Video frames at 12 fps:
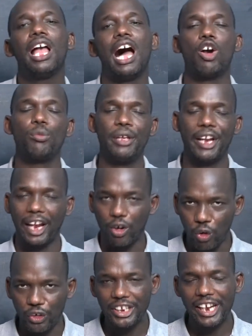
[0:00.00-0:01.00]
I'll be
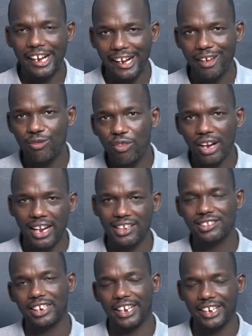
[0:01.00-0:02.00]
recording a live
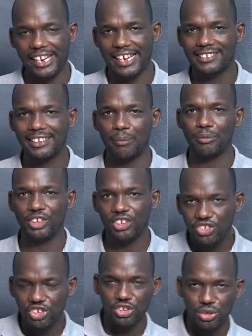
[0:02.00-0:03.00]
class like just I'm
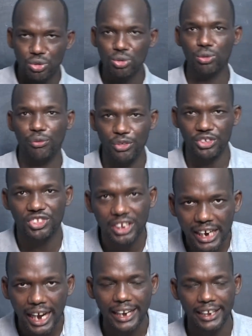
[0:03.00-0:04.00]
teaching you
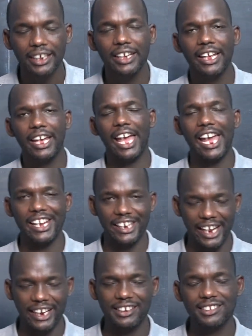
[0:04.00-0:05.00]
physically, and
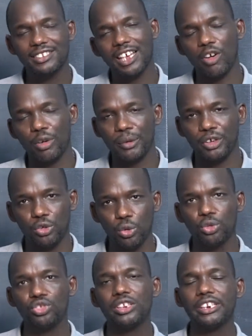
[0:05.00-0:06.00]
then I'll be
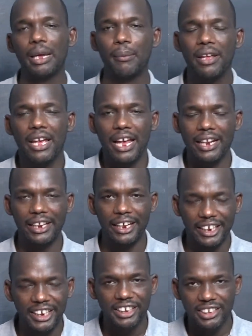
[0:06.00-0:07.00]
using the
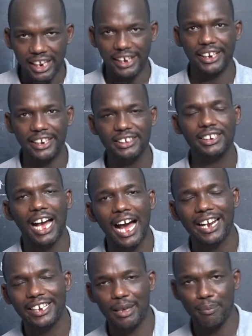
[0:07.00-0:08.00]
internet
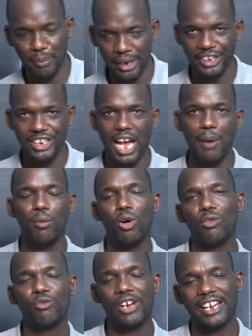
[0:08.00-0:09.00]
as the medium
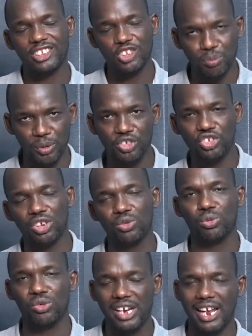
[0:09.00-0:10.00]
of transmission
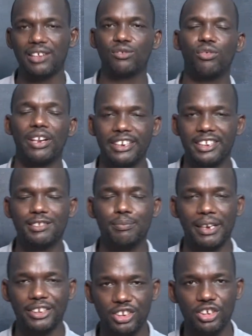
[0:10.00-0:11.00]
to transfer this
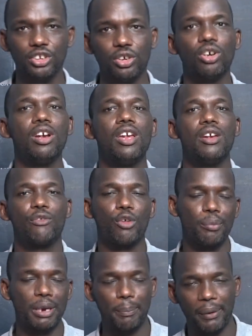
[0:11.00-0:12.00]
material
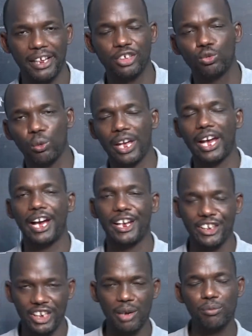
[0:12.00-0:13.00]
from the place where I
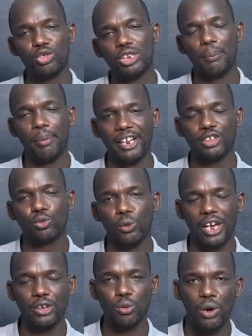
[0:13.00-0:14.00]
am to the place
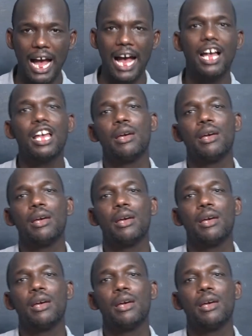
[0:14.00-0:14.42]
where you are,